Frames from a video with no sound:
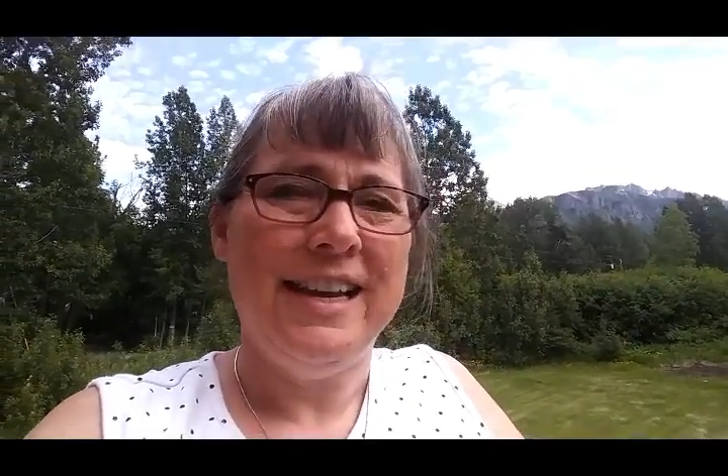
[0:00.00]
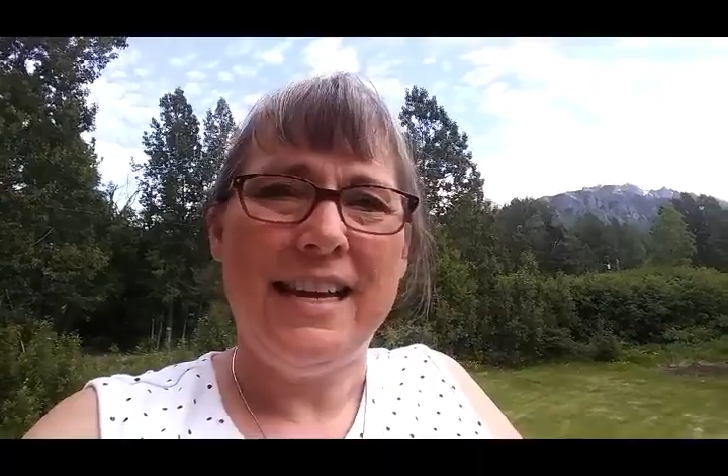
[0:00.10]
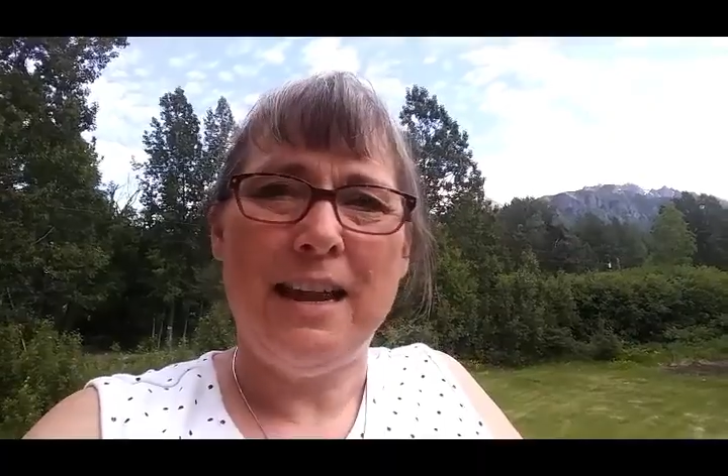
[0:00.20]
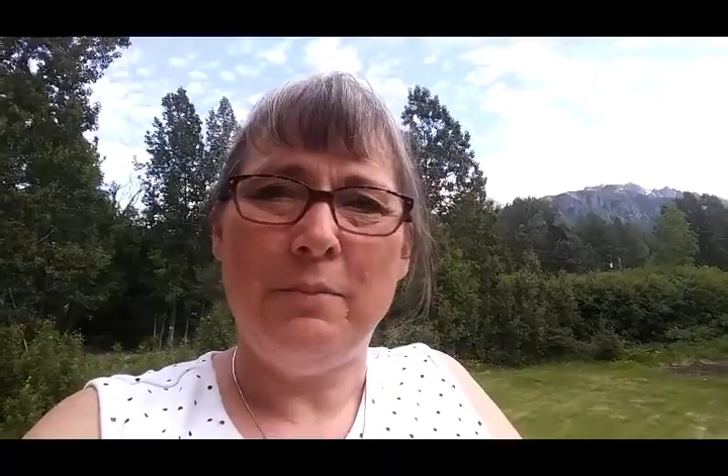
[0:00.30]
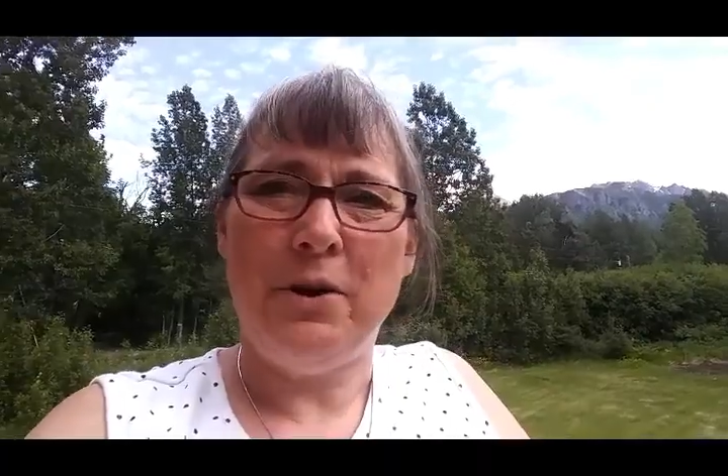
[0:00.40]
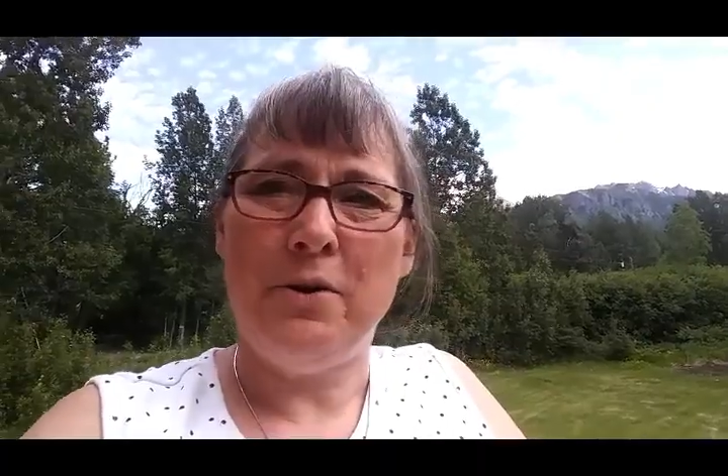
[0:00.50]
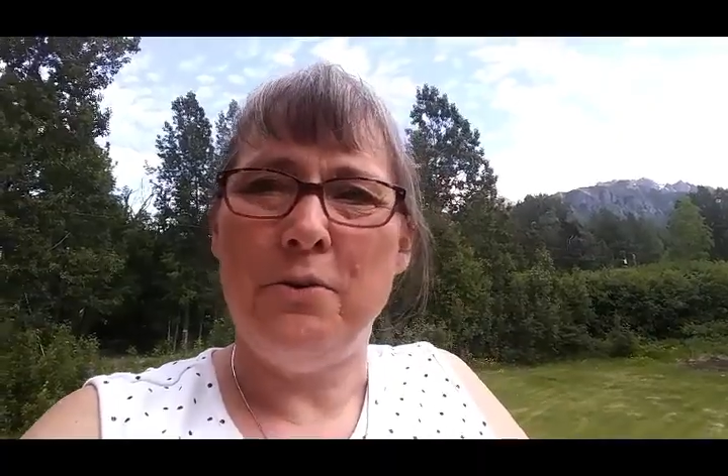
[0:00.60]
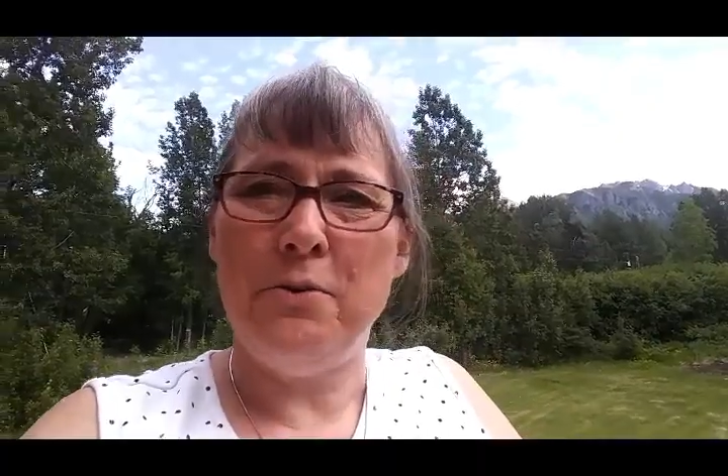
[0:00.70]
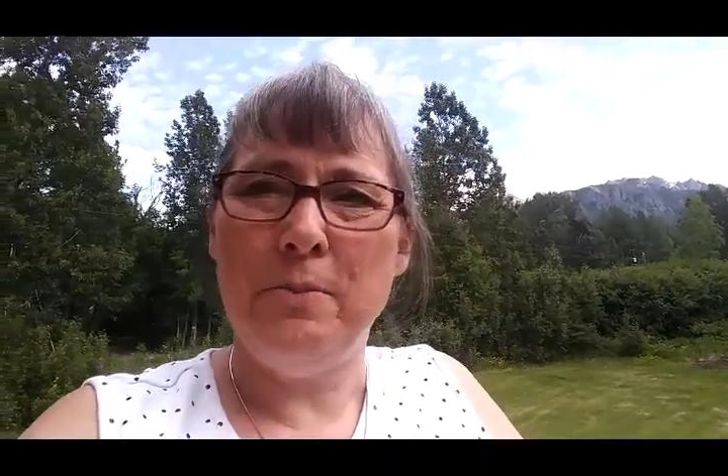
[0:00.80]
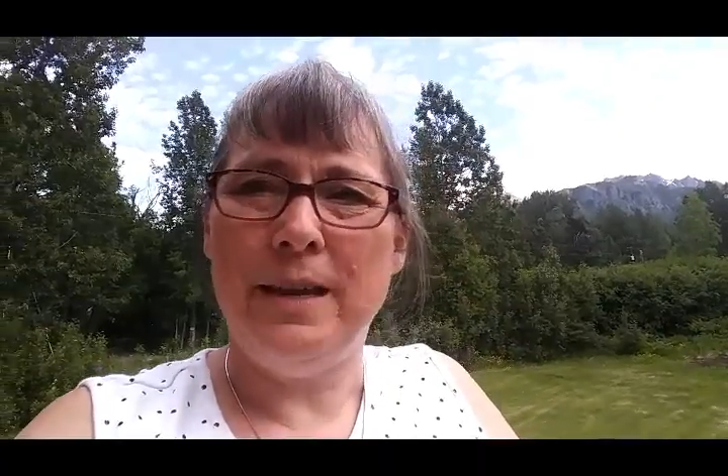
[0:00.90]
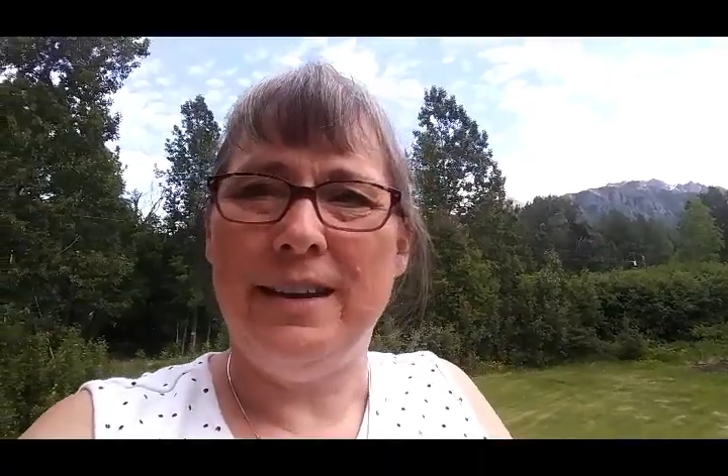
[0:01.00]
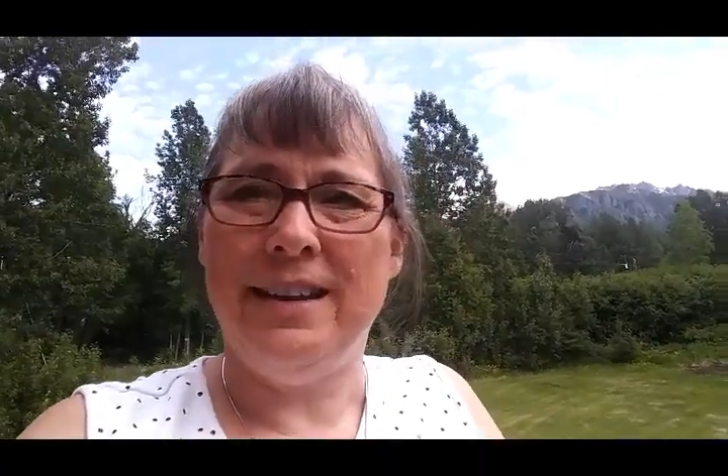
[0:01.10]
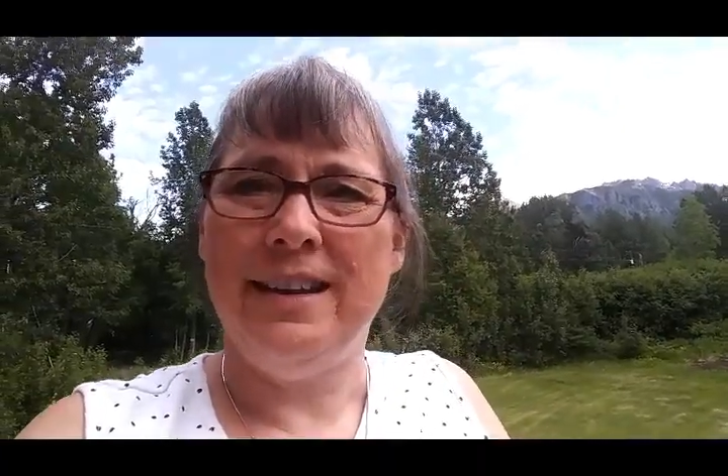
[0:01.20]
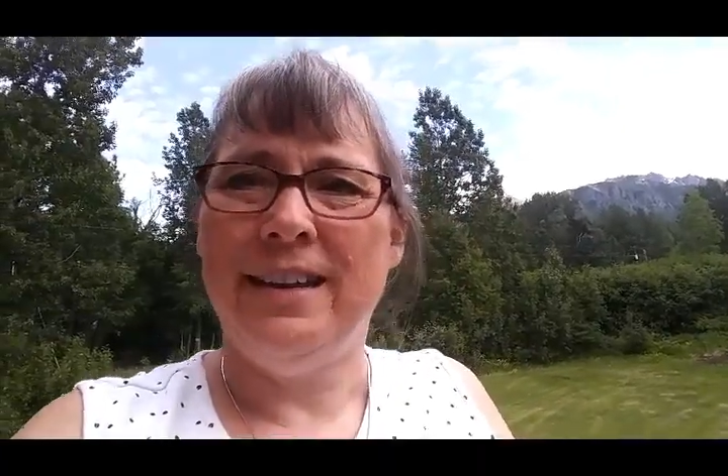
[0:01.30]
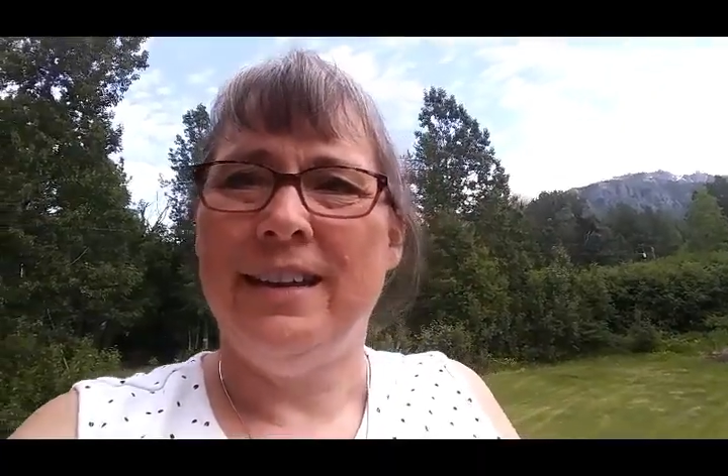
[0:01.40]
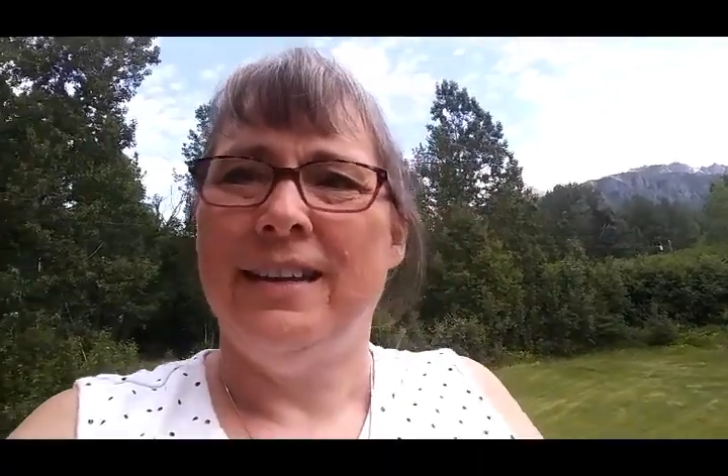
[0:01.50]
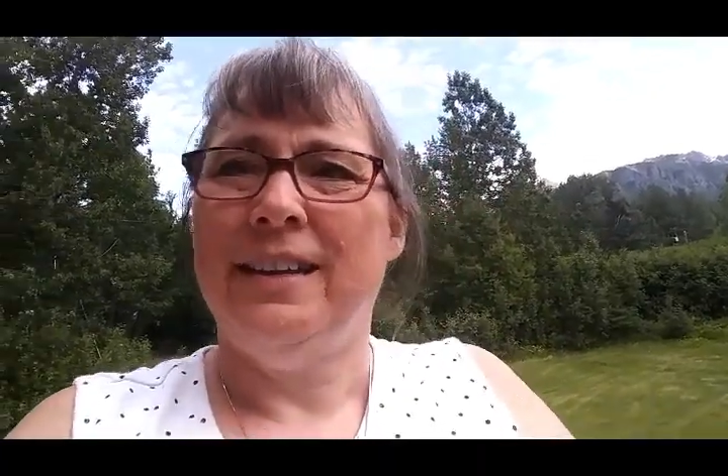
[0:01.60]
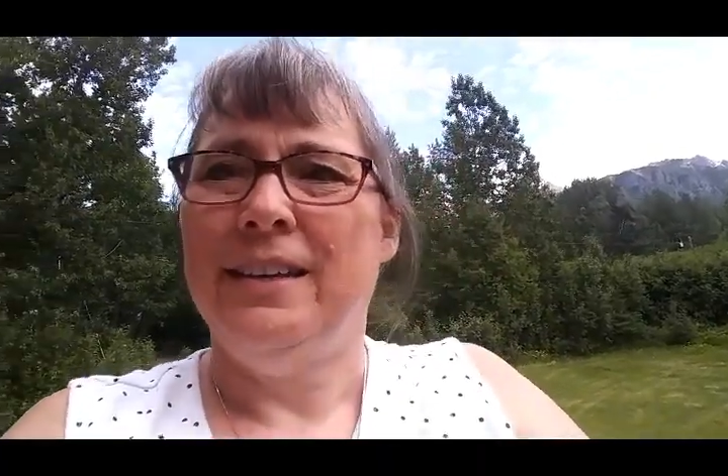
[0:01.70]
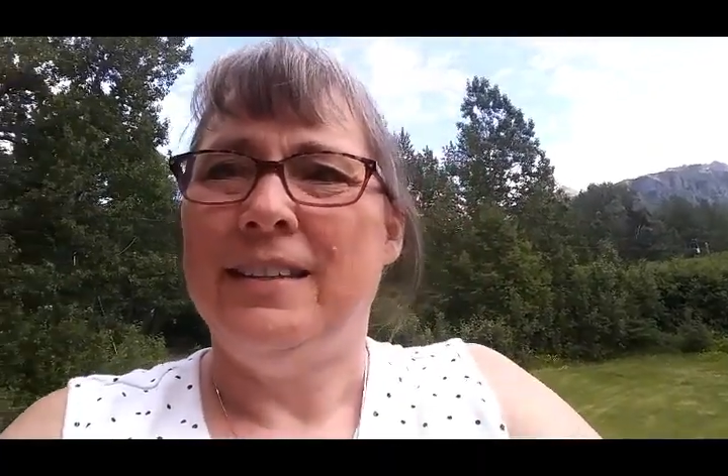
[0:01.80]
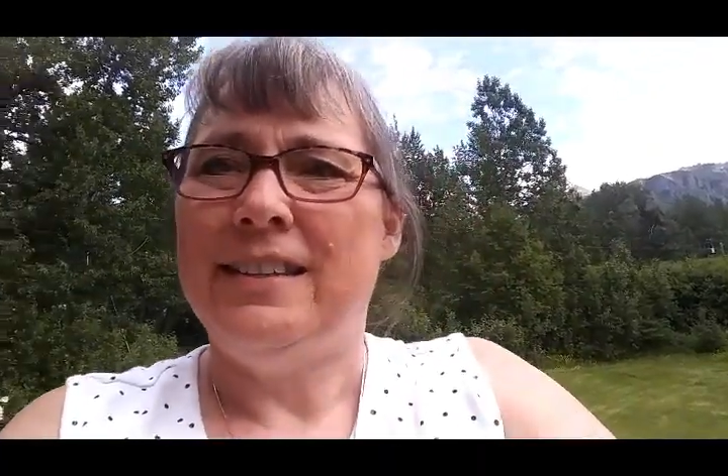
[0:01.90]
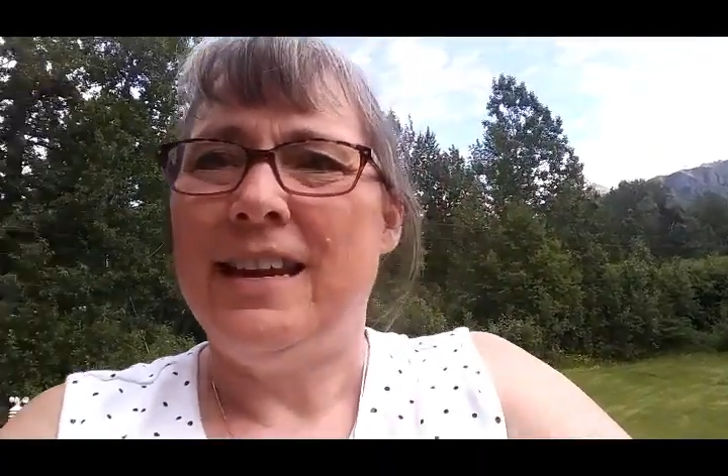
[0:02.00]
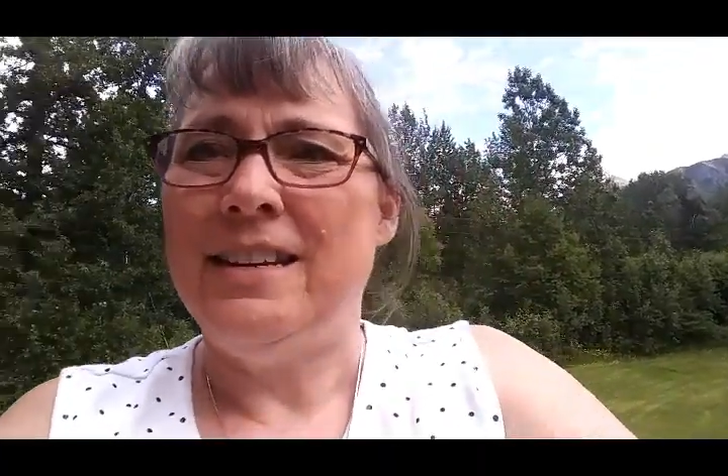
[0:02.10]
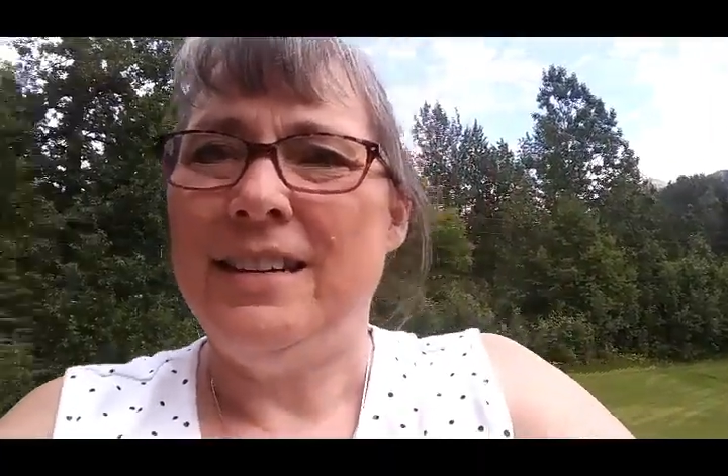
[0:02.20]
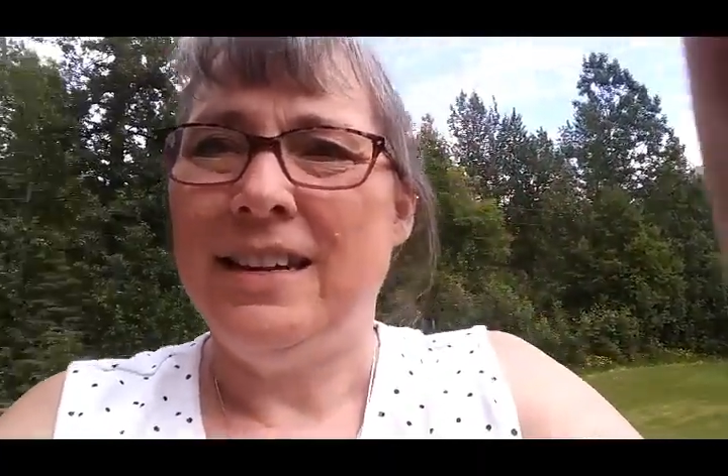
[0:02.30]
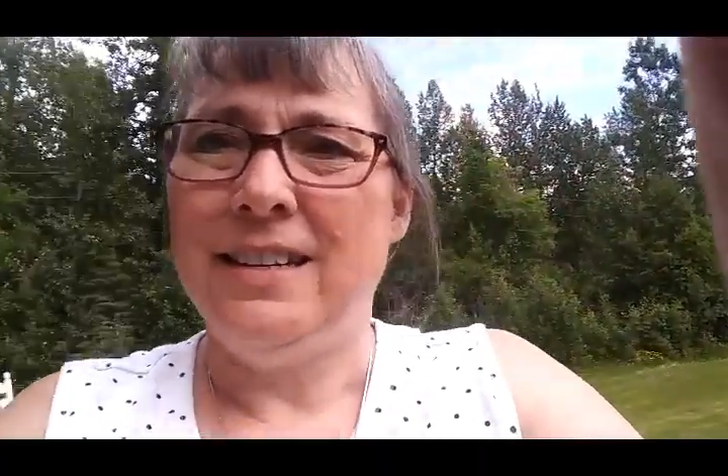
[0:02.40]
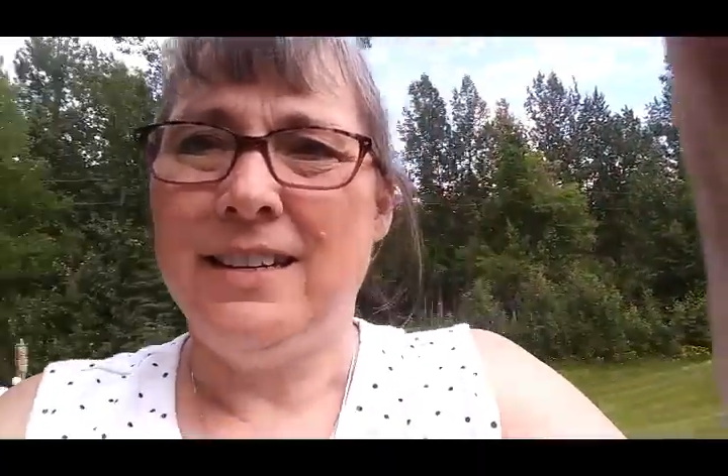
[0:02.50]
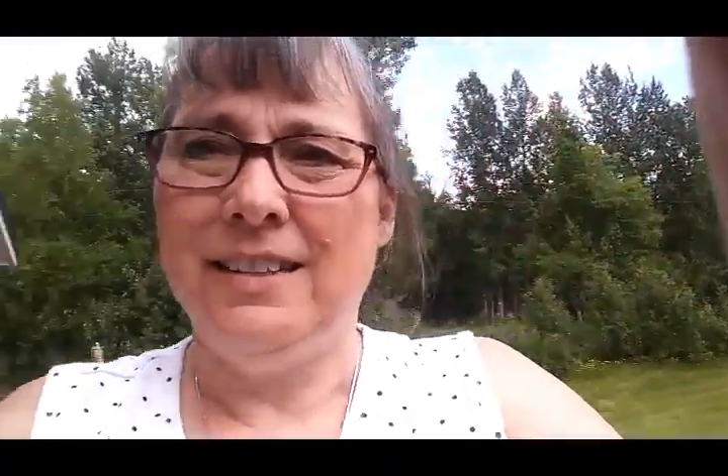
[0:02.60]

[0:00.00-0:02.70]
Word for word: Came home and Stacia had